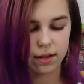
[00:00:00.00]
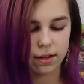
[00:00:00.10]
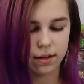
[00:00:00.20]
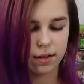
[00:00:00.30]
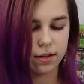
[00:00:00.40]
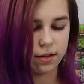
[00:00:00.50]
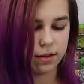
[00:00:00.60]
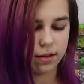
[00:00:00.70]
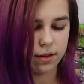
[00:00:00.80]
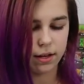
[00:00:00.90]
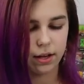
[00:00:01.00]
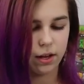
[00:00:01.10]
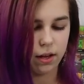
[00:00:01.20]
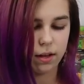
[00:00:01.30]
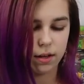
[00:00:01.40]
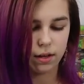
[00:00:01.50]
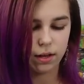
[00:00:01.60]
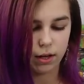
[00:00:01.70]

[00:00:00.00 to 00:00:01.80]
[no speech]